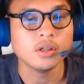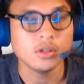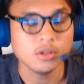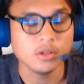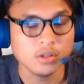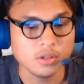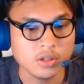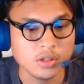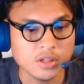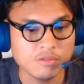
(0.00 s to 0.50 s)

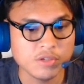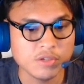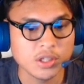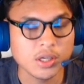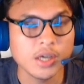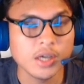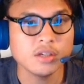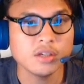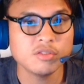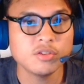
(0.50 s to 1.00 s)
Leave a
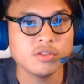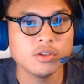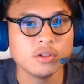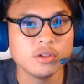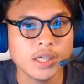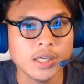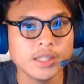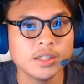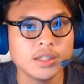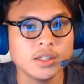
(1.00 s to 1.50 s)
like if you
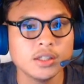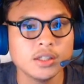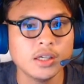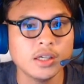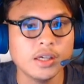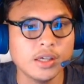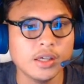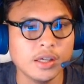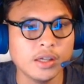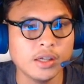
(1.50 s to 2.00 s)
like it,
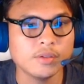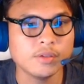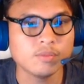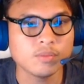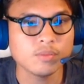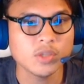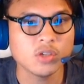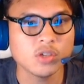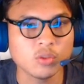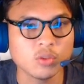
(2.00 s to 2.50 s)
and
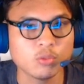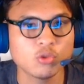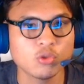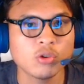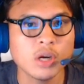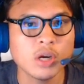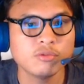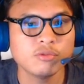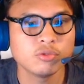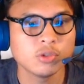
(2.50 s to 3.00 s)

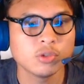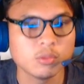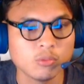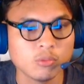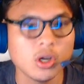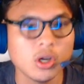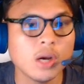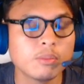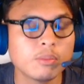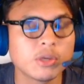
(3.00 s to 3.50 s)
subscribe for
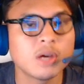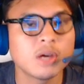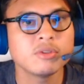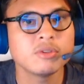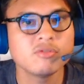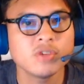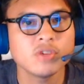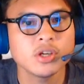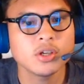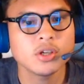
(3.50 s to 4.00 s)
more upcoming
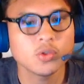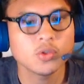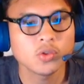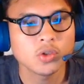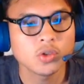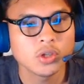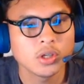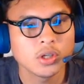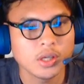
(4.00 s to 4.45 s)
videos.